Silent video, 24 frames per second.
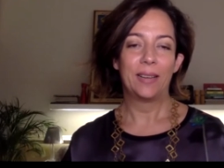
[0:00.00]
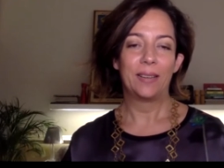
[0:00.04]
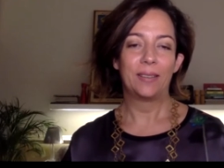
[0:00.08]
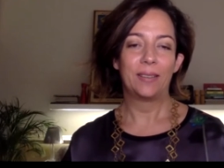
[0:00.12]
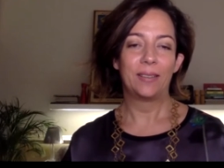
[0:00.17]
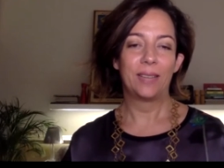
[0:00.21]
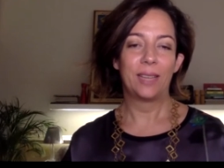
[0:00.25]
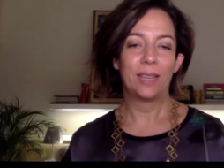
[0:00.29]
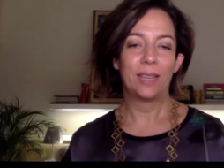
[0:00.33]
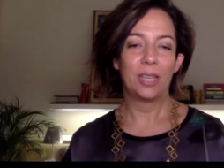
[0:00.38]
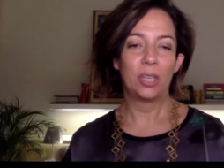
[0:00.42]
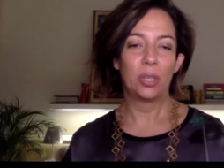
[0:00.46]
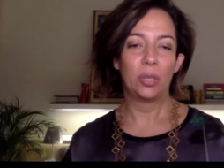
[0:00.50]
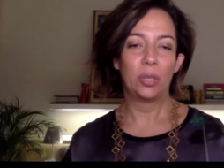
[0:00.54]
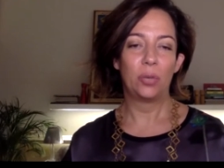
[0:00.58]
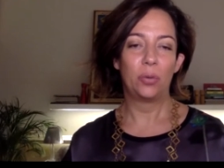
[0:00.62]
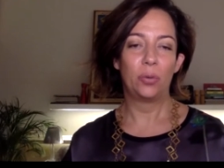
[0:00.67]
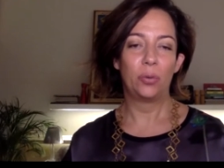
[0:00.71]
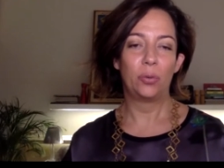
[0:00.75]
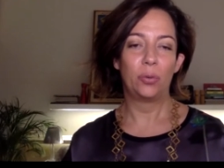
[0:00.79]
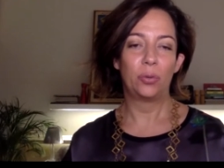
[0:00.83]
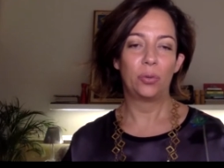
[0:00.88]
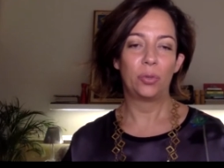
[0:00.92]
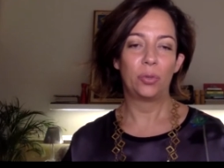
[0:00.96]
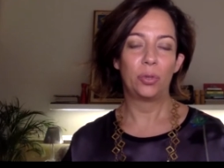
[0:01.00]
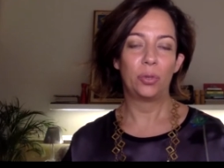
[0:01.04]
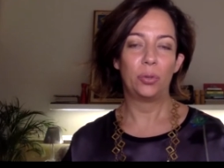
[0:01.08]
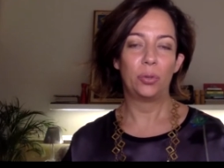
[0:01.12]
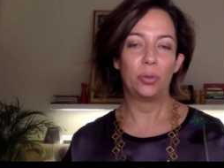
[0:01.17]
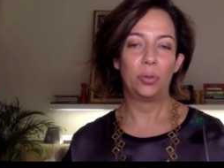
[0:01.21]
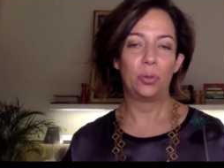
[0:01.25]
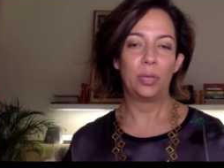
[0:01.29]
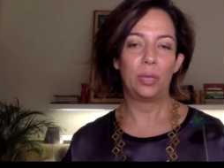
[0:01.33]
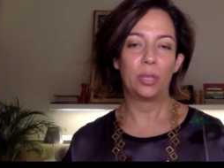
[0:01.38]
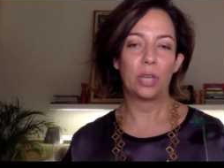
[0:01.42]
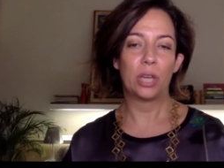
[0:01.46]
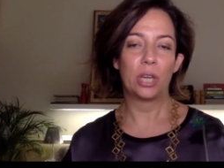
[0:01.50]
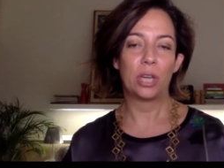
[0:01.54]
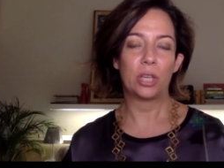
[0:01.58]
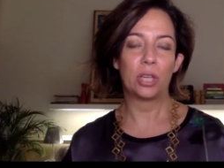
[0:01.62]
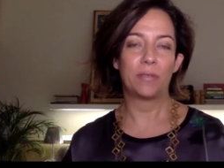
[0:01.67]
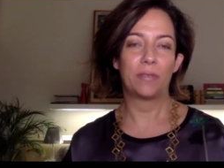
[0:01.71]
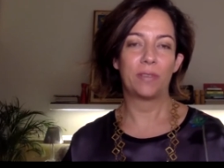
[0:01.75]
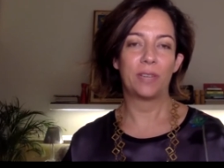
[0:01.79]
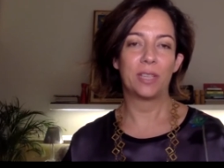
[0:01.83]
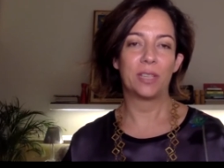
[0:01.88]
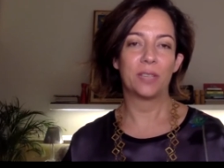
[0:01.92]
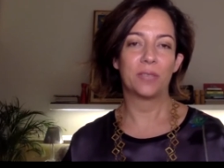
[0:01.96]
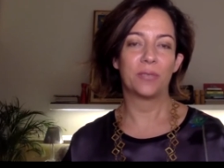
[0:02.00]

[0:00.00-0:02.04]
Thank you to the International Affairs